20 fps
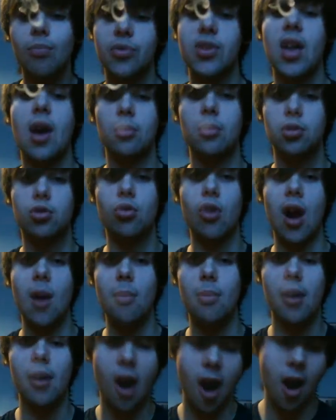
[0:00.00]
That was
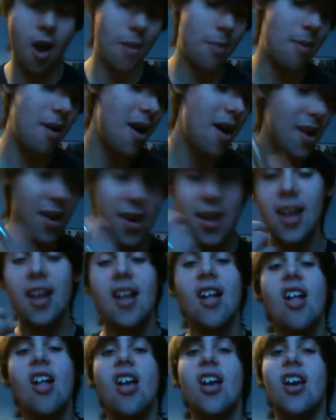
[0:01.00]
crap.
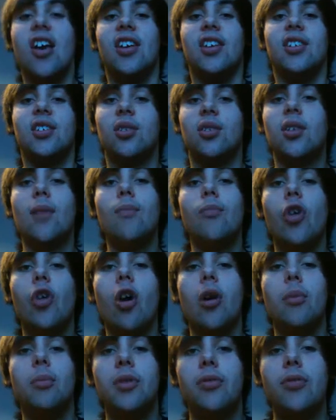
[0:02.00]
So
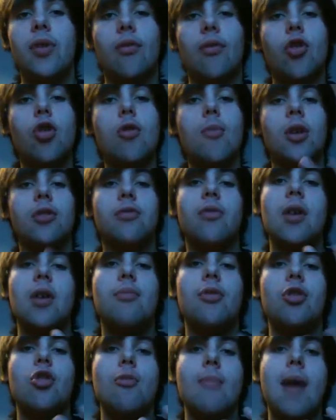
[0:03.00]
sometimes if you have too much
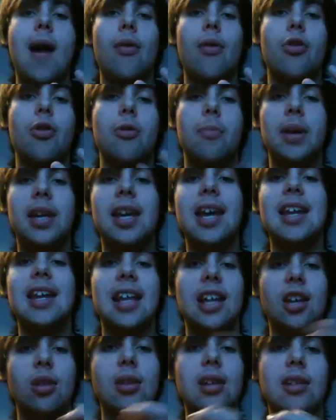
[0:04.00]
vapor in your mouth at the
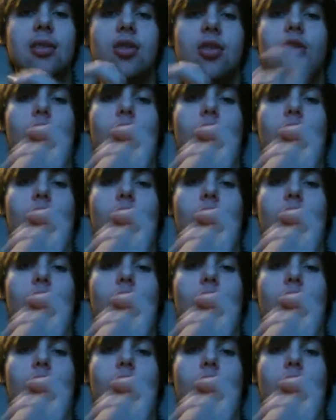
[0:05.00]
beginning, you need to